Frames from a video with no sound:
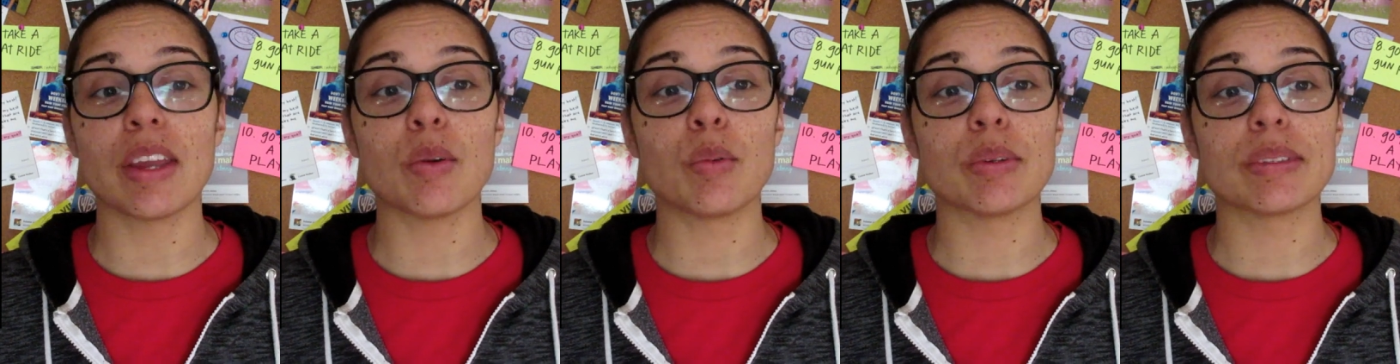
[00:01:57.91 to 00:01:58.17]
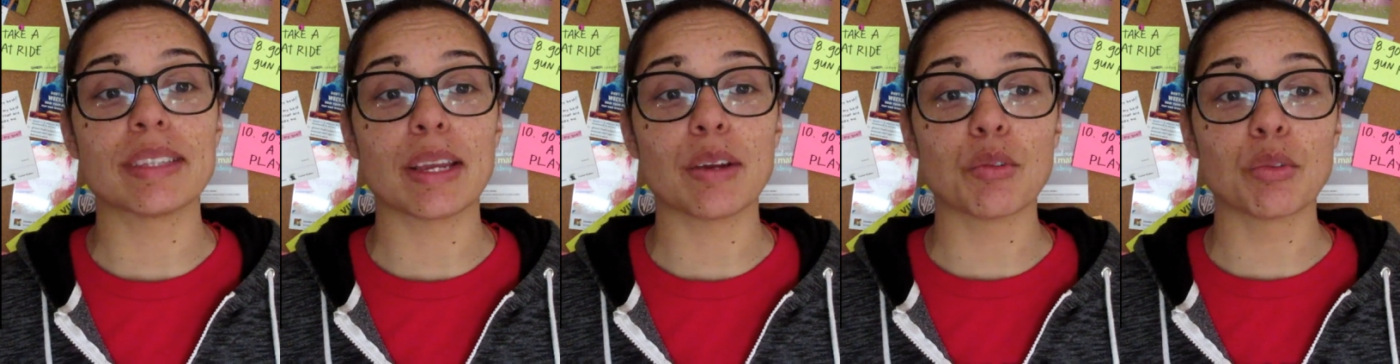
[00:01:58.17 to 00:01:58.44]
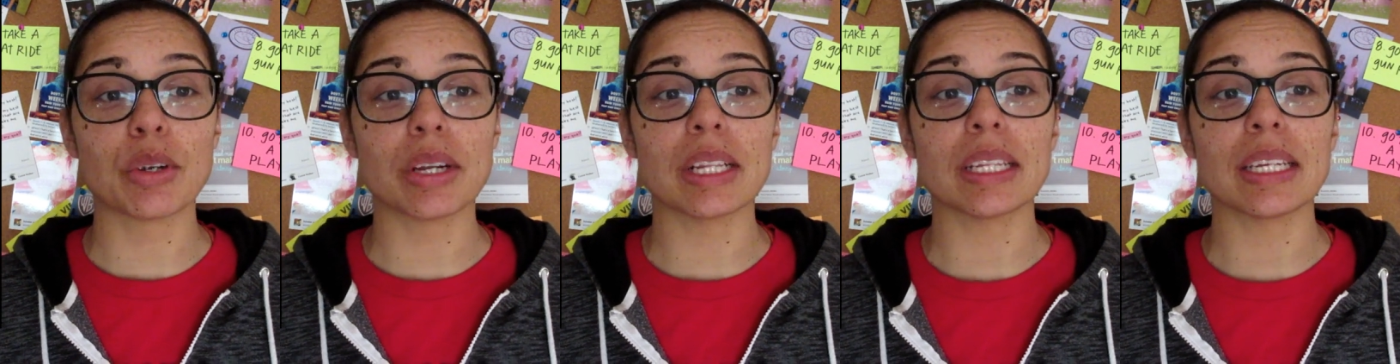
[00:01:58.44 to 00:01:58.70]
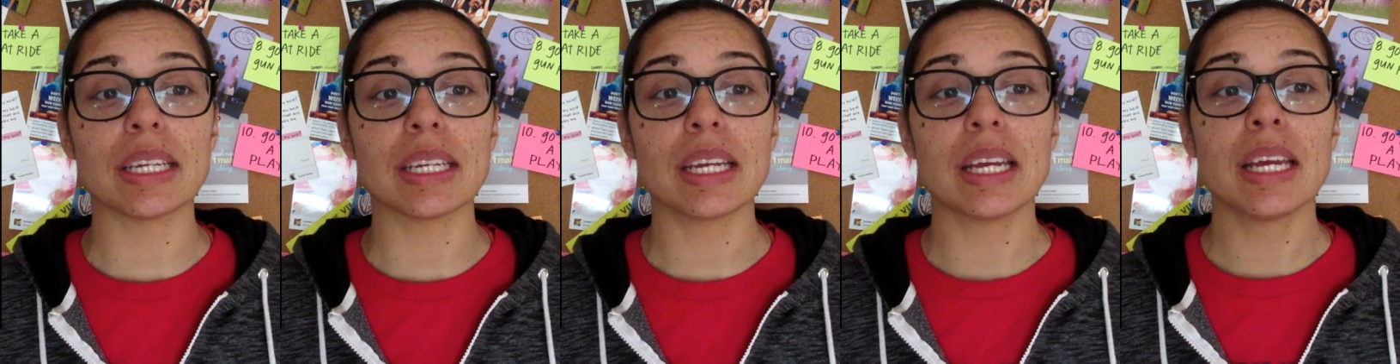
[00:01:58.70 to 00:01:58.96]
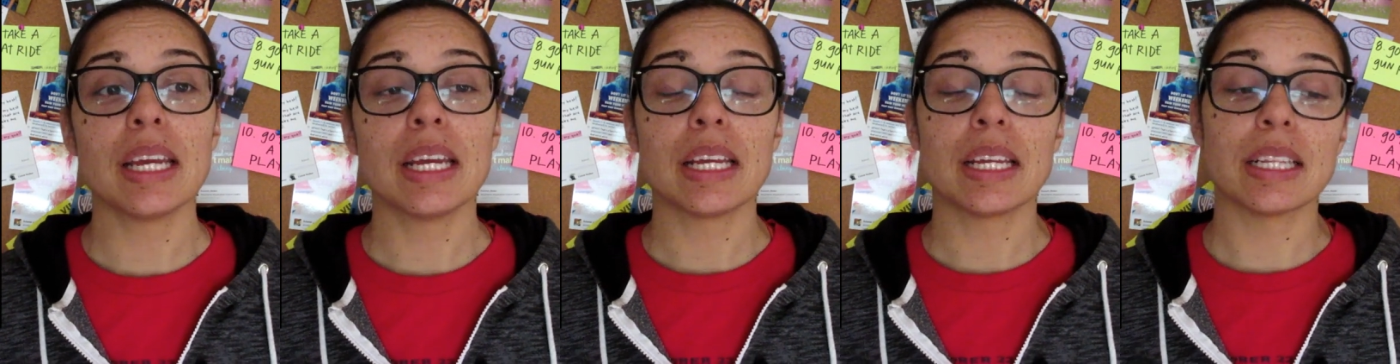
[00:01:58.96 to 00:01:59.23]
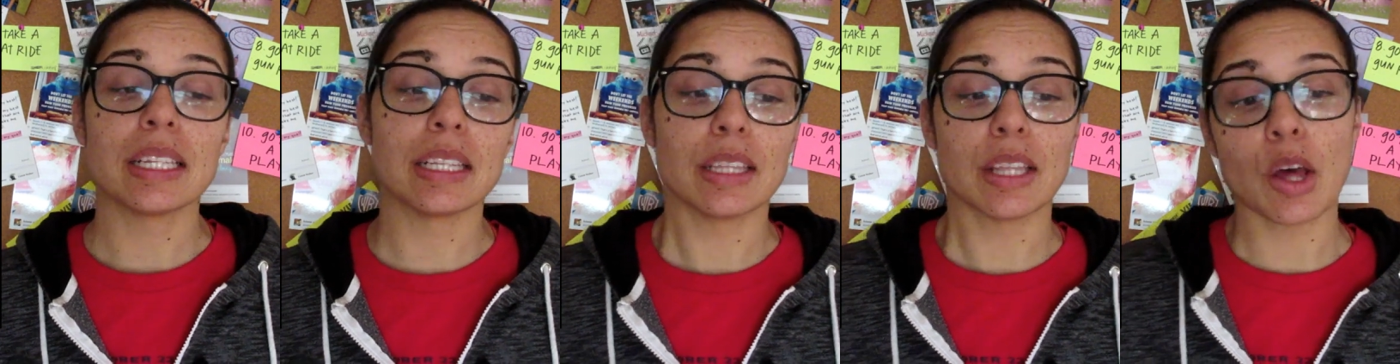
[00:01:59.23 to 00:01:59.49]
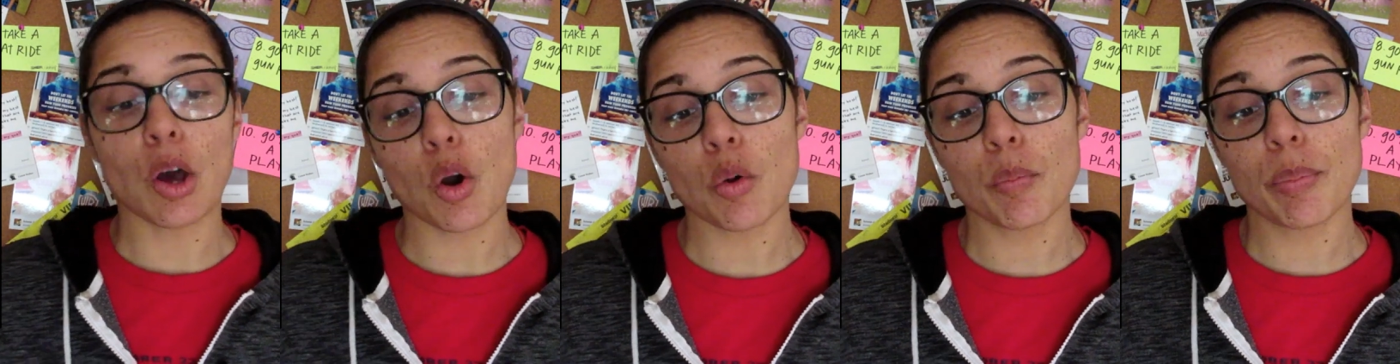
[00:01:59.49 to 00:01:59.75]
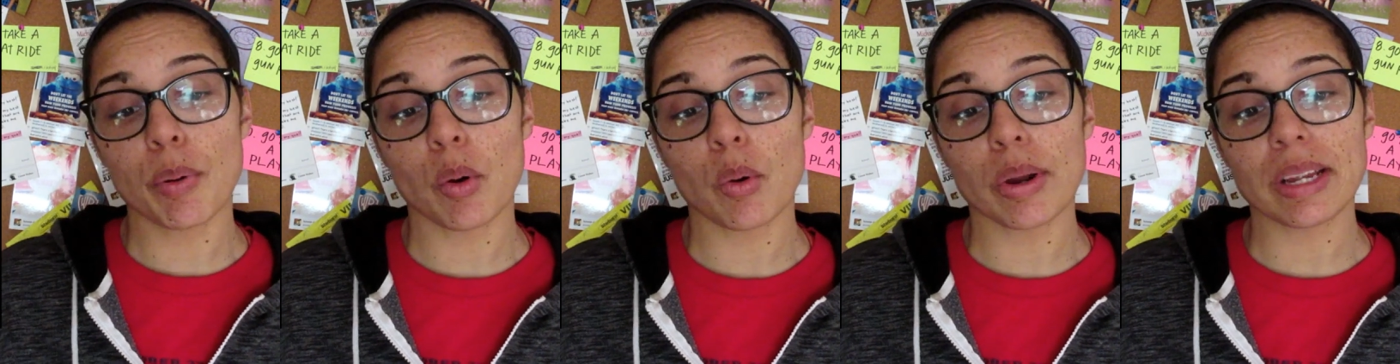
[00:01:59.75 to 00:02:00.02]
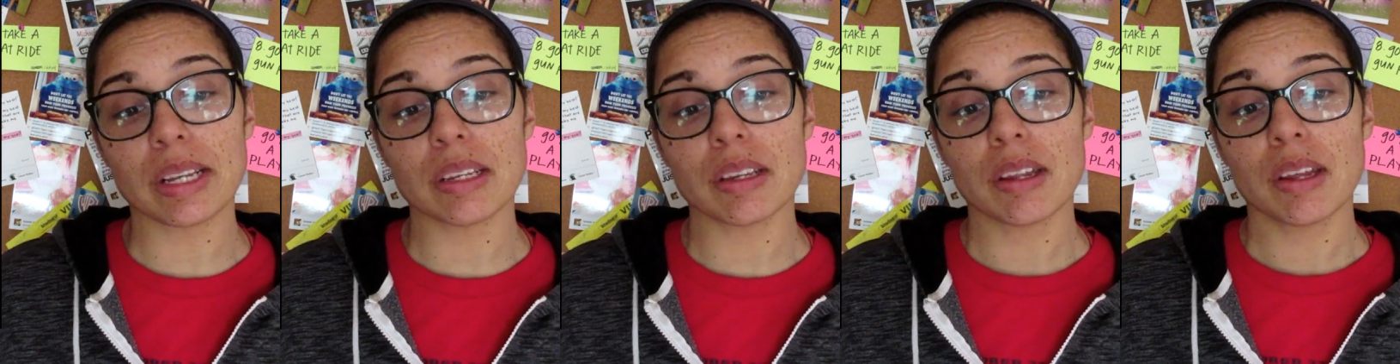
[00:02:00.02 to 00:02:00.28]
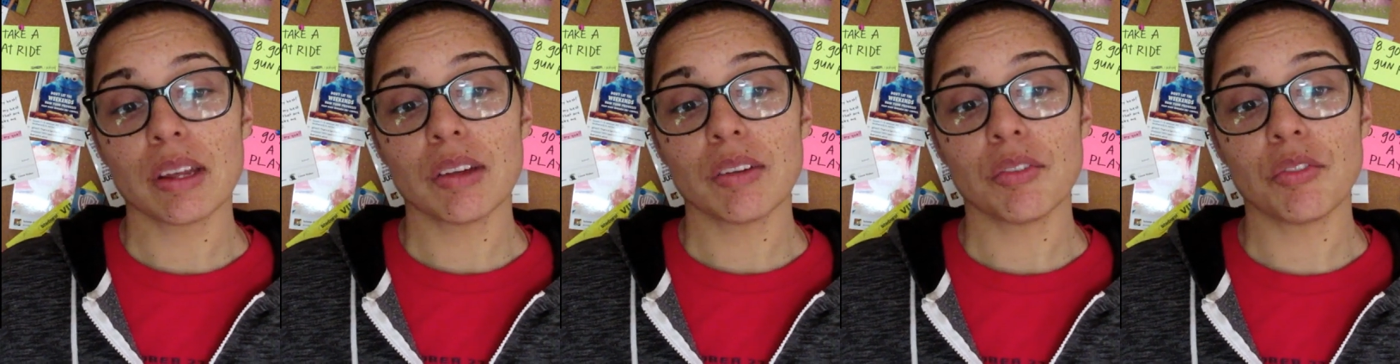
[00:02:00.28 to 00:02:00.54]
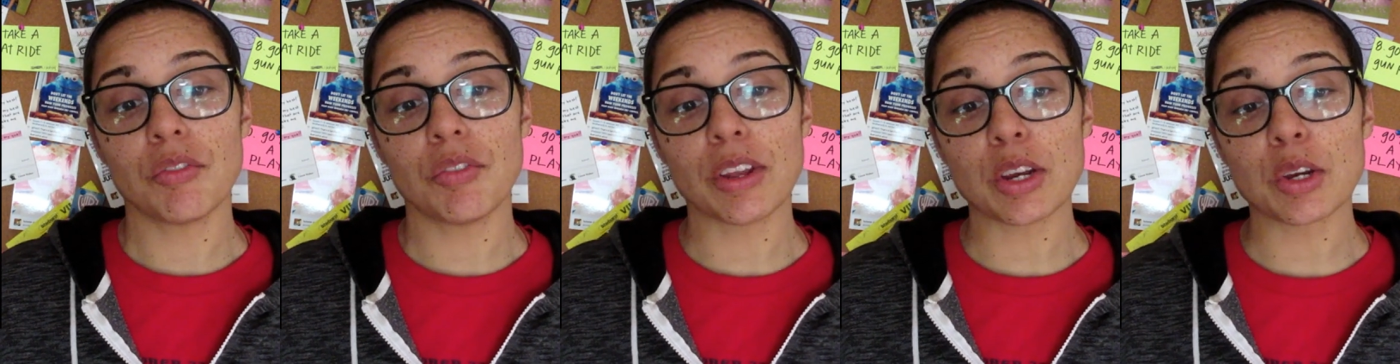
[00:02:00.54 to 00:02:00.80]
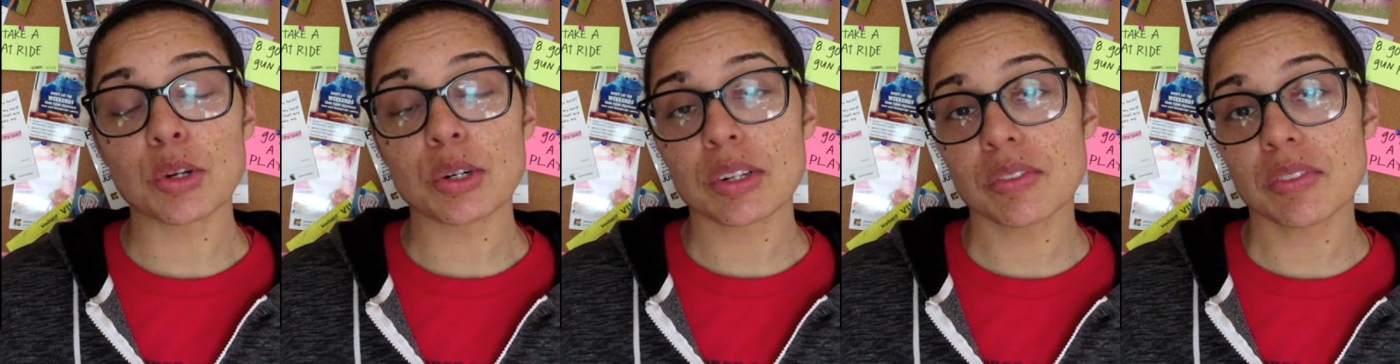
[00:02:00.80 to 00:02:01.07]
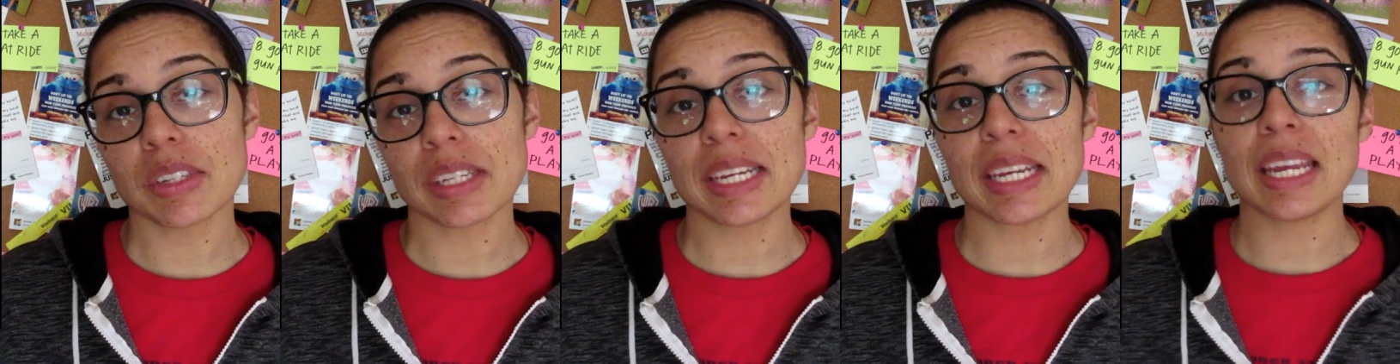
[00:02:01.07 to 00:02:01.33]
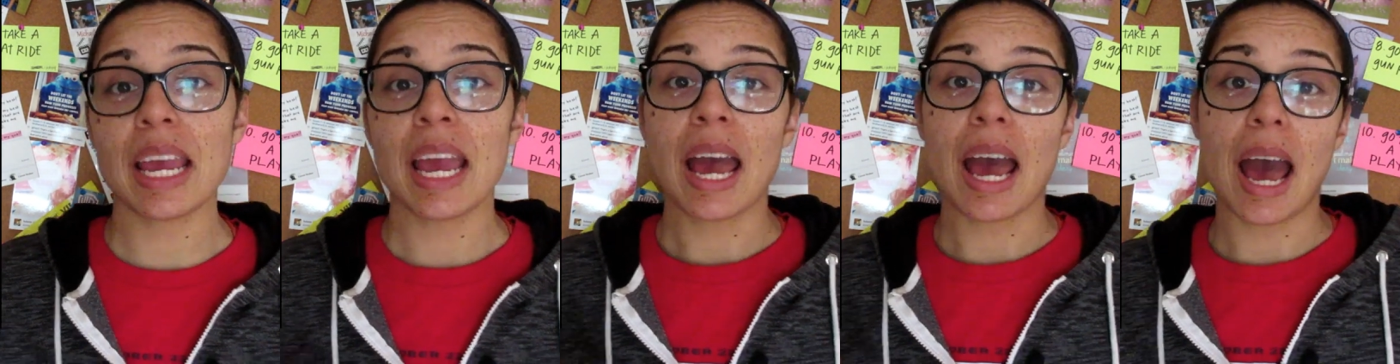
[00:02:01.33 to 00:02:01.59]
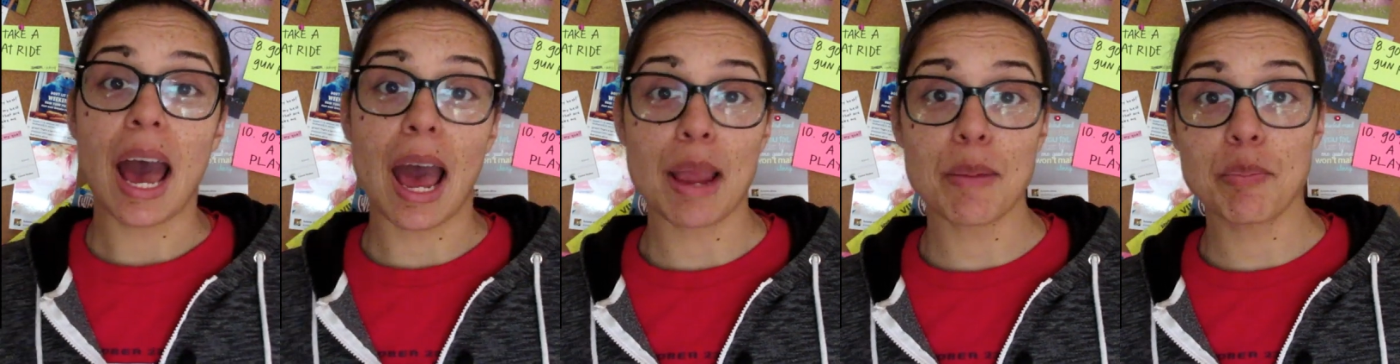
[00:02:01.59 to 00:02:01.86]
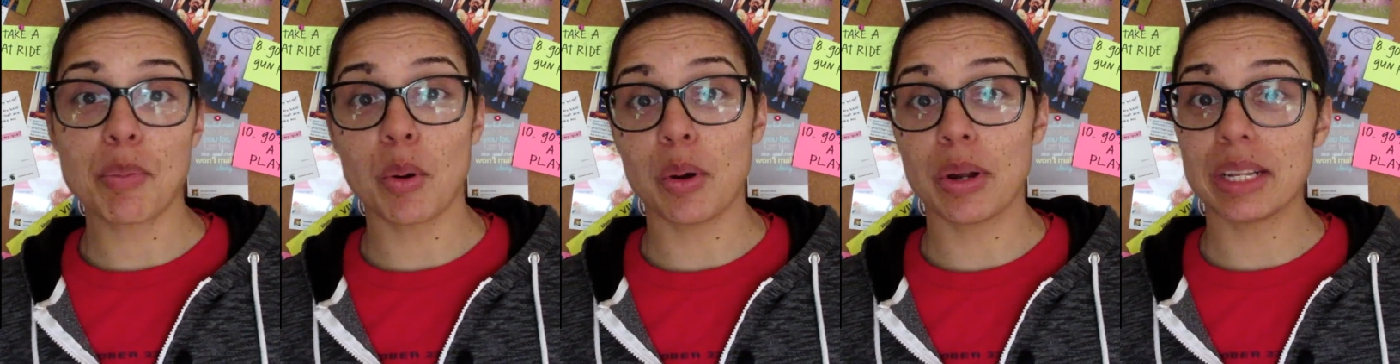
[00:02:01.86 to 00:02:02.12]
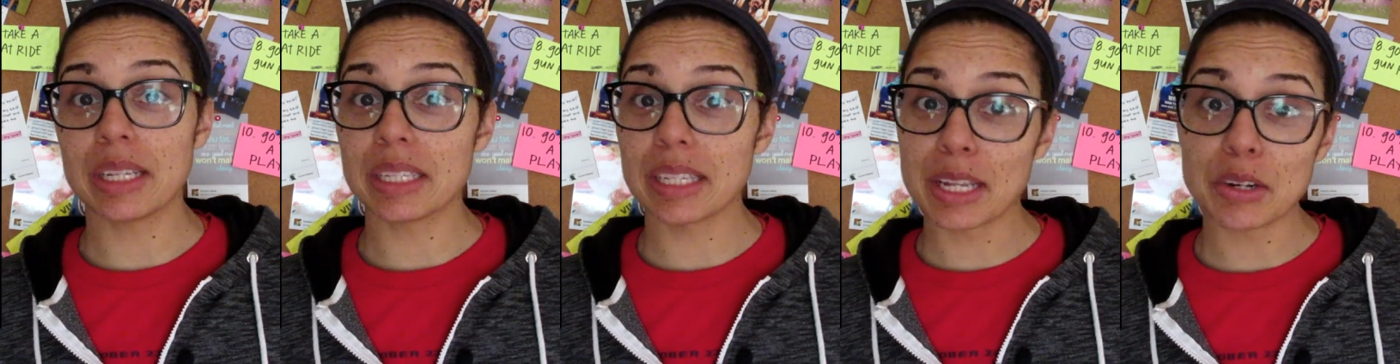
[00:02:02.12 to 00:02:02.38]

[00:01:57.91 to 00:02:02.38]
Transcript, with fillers: It was a really low point, figuratively, high point,